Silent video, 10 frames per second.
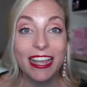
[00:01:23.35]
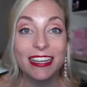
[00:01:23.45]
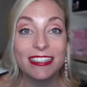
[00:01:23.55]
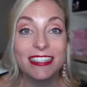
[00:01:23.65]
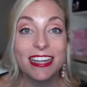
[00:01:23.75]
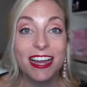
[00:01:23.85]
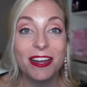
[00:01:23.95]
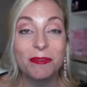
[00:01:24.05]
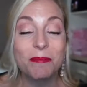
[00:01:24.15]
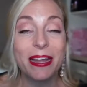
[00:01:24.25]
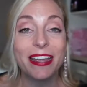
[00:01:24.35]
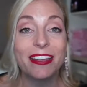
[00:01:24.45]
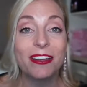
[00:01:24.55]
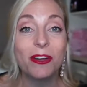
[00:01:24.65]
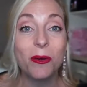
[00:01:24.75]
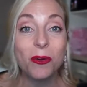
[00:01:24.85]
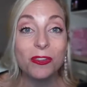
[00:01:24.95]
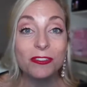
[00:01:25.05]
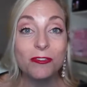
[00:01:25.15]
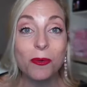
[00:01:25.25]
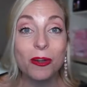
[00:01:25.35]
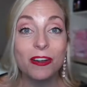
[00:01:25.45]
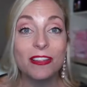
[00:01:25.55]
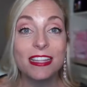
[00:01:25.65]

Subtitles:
And my goal for